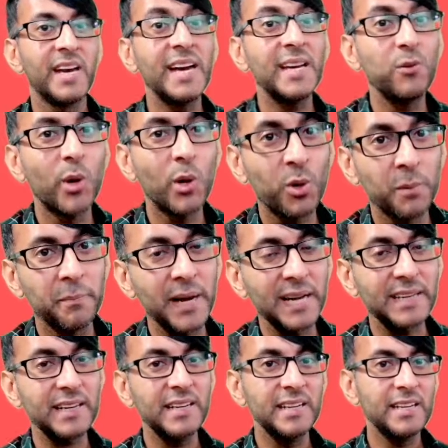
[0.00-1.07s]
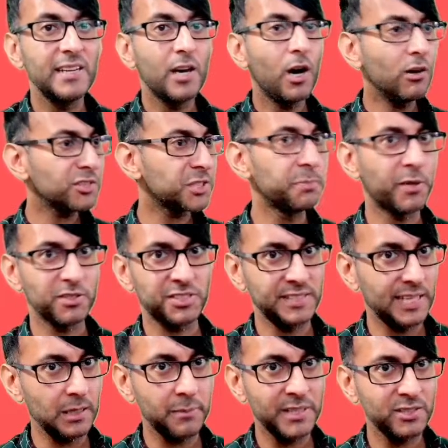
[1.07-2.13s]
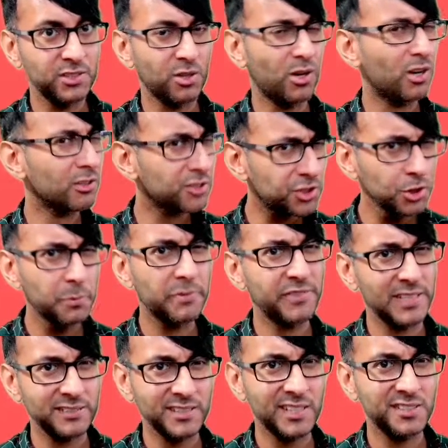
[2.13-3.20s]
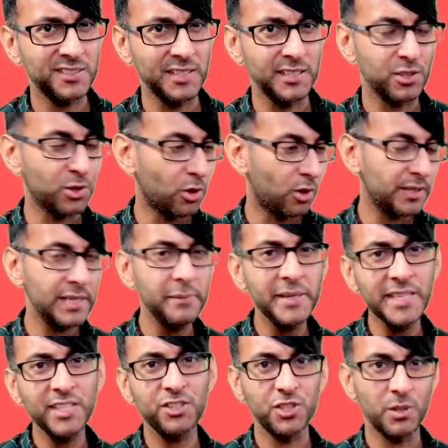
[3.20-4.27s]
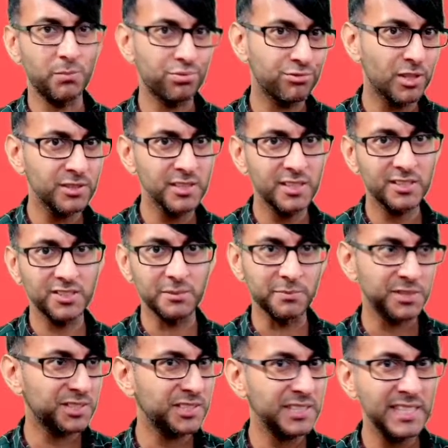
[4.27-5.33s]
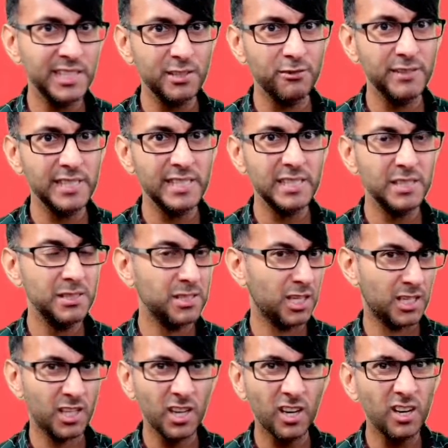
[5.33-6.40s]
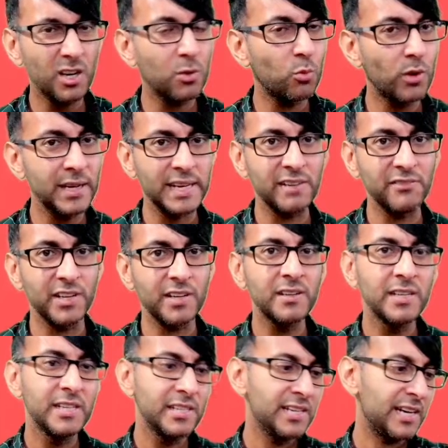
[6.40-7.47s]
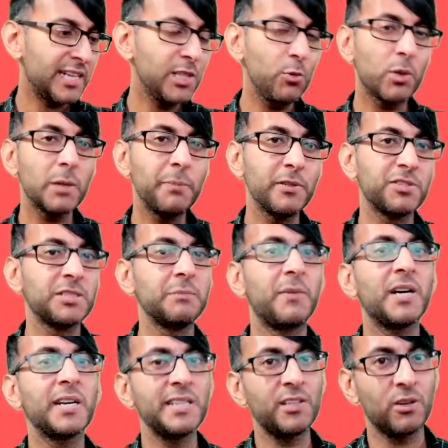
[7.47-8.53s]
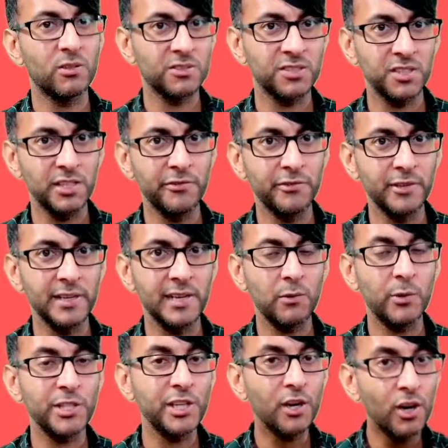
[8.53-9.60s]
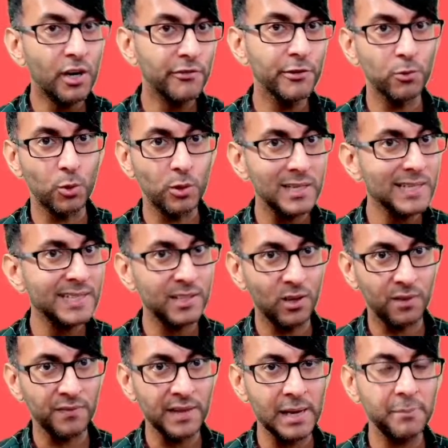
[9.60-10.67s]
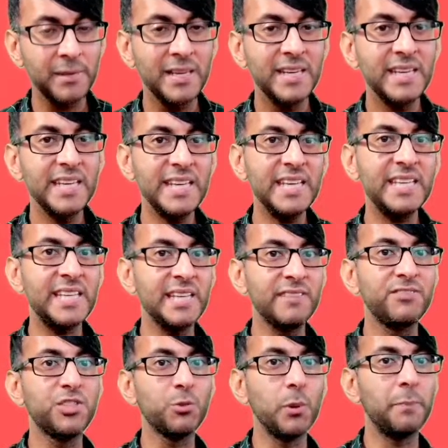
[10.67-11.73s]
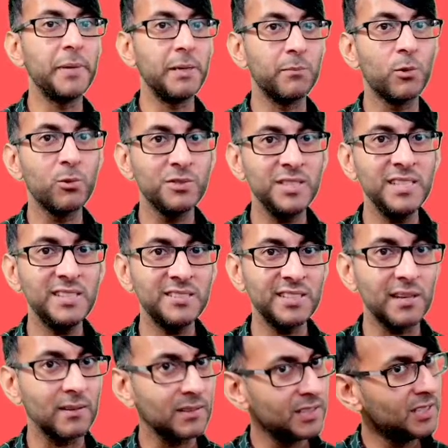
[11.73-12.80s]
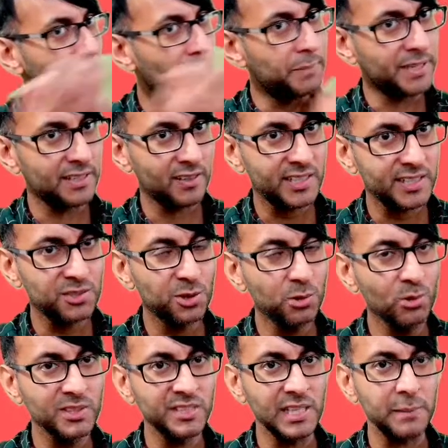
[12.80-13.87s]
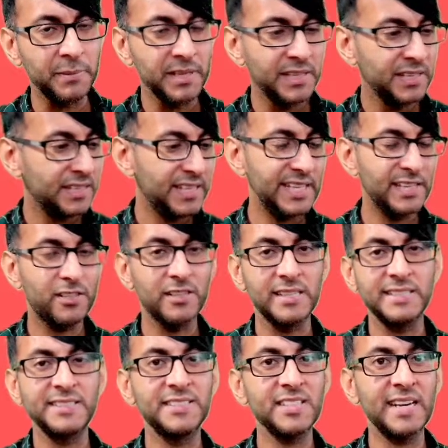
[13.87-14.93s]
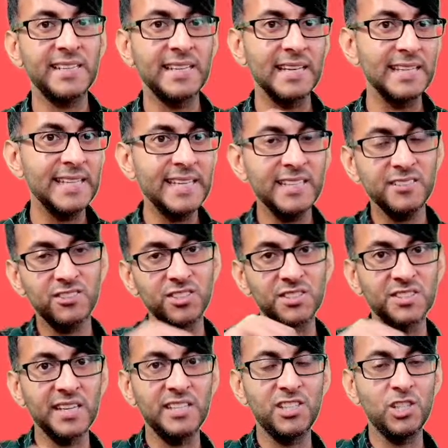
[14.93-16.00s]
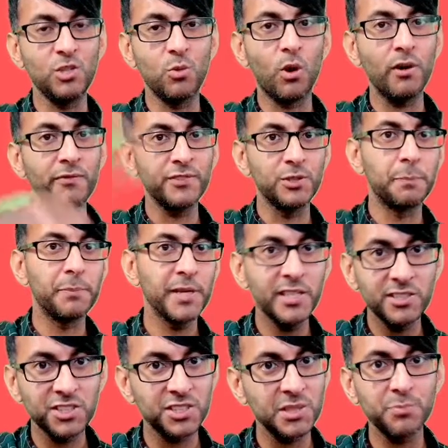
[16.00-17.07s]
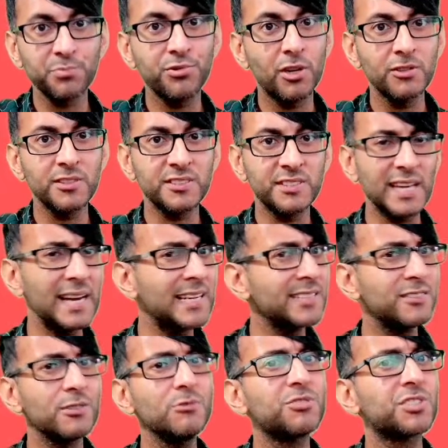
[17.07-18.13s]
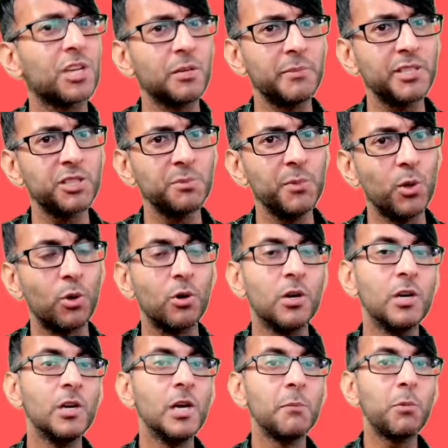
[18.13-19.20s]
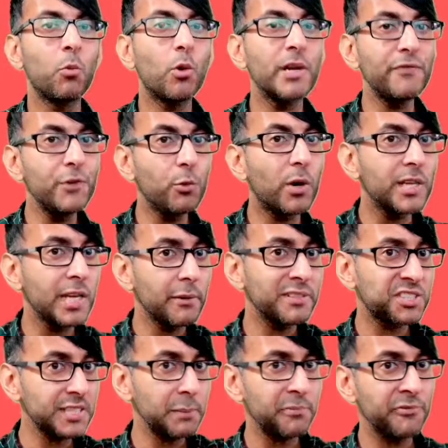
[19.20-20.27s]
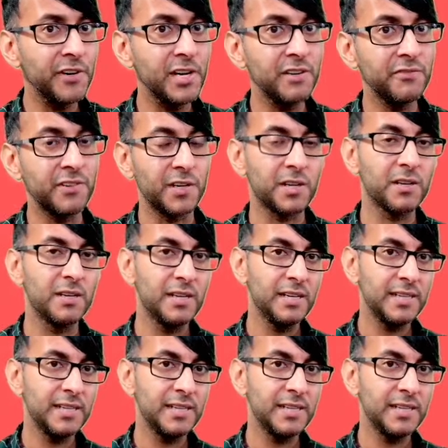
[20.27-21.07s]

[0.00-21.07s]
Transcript: Hey, welcome back. Hotspots in Elementor are super fantastic. You have got an image, a product, some scenery, a car, whatever, and you want to put some icons over it. And when you hover or click on them, it gives you a bit more detail, a bit like a tooltip. It could contain a link to take you off to purchase the product and do so much more. But what if you want to go a step further?